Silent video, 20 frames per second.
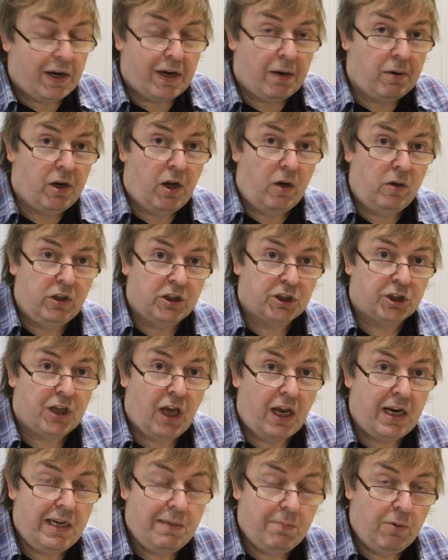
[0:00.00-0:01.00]
one, a longer,
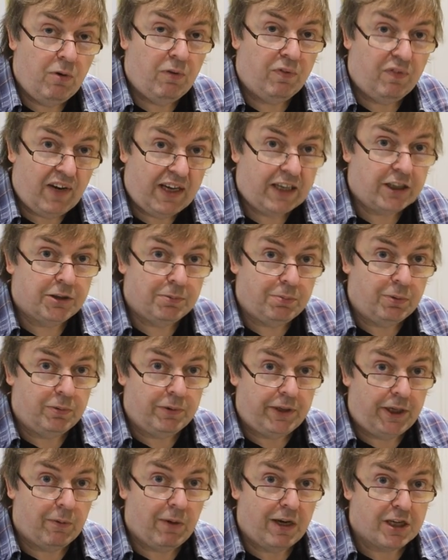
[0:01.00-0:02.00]
slightly more
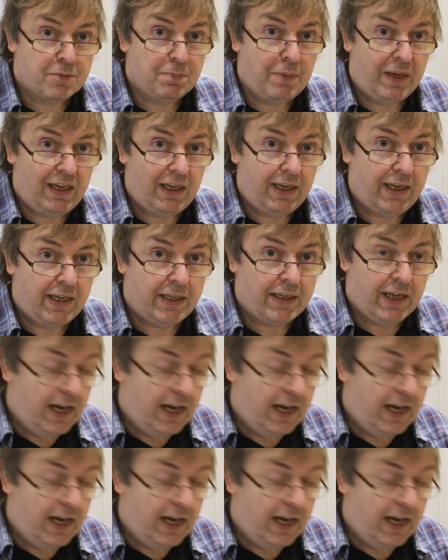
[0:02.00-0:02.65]
flexible USB lead.